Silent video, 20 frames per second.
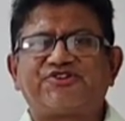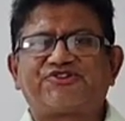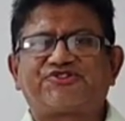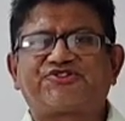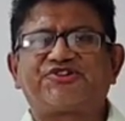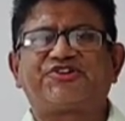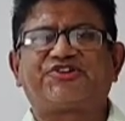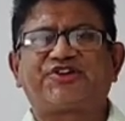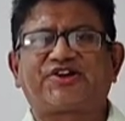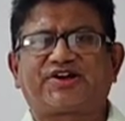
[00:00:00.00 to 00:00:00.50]

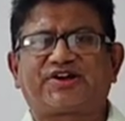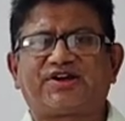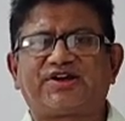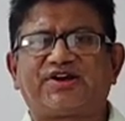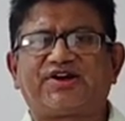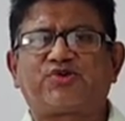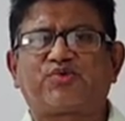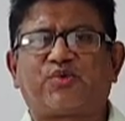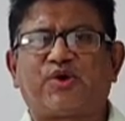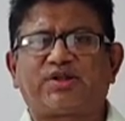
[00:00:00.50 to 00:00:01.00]
She
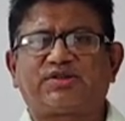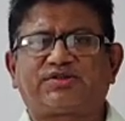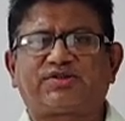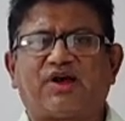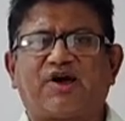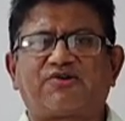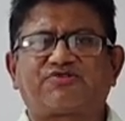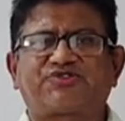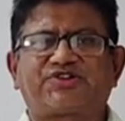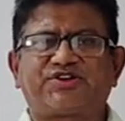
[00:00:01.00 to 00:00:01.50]
declared
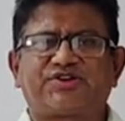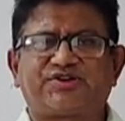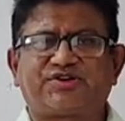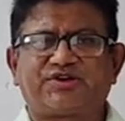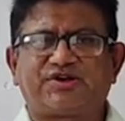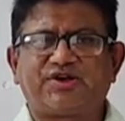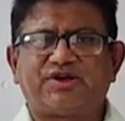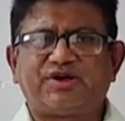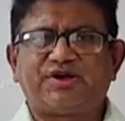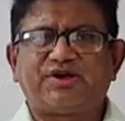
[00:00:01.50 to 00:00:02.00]
1,000
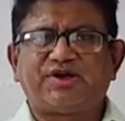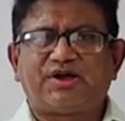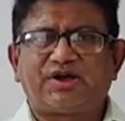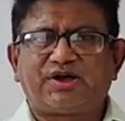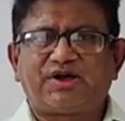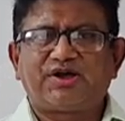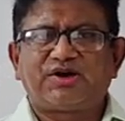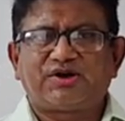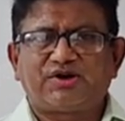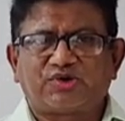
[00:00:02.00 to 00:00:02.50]

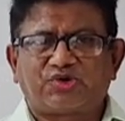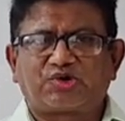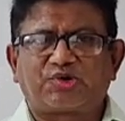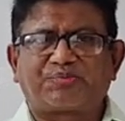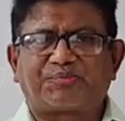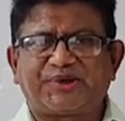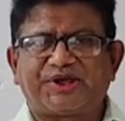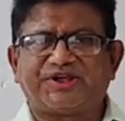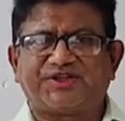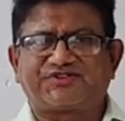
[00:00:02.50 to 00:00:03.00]

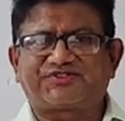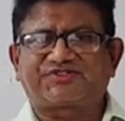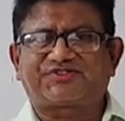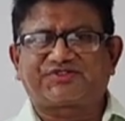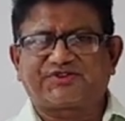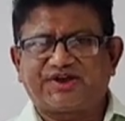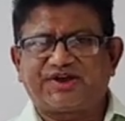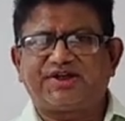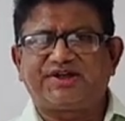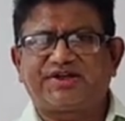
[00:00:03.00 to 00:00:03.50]

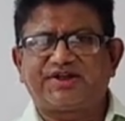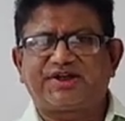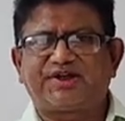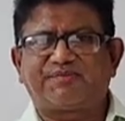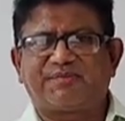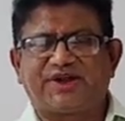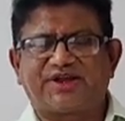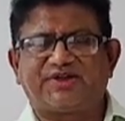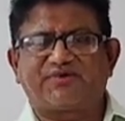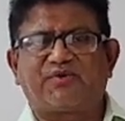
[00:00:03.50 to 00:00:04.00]
rupees,
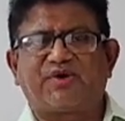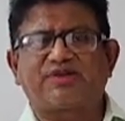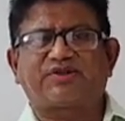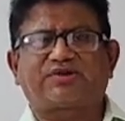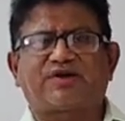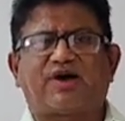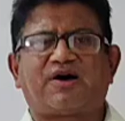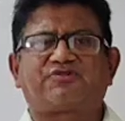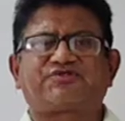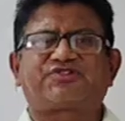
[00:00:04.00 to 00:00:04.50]
Indian money,
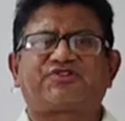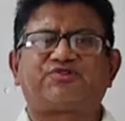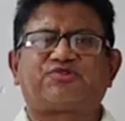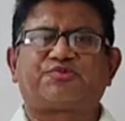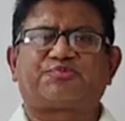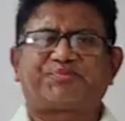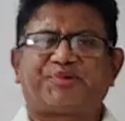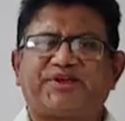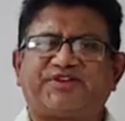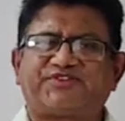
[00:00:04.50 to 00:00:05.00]
1,000
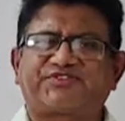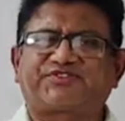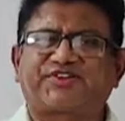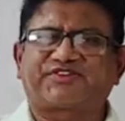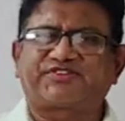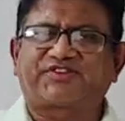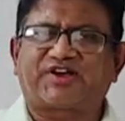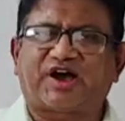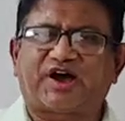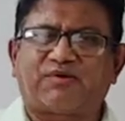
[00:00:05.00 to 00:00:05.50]
rupees
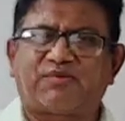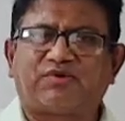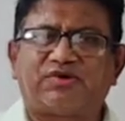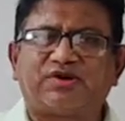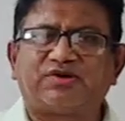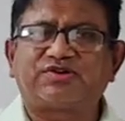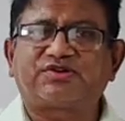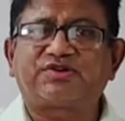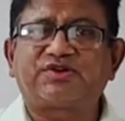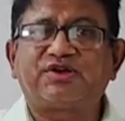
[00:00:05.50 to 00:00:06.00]
as an
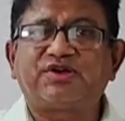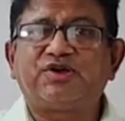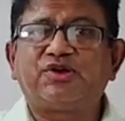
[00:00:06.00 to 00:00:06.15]
award.